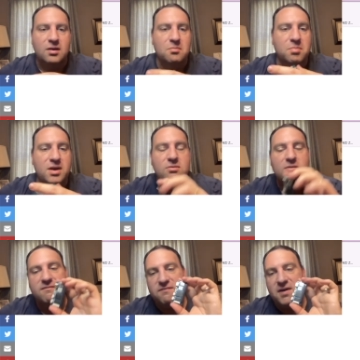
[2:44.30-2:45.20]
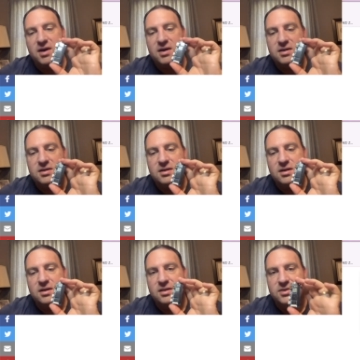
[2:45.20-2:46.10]
But you can find
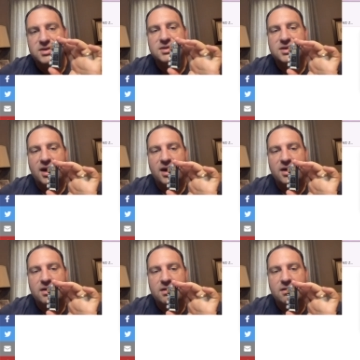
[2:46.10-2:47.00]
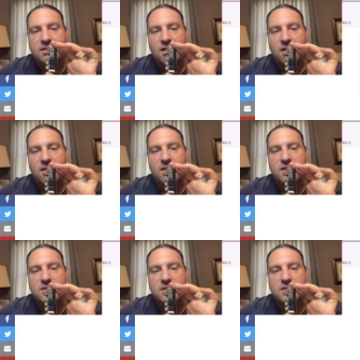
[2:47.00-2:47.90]
this guy
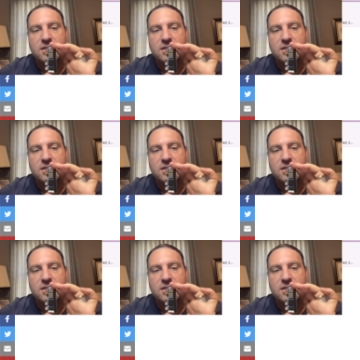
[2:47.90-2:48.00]
on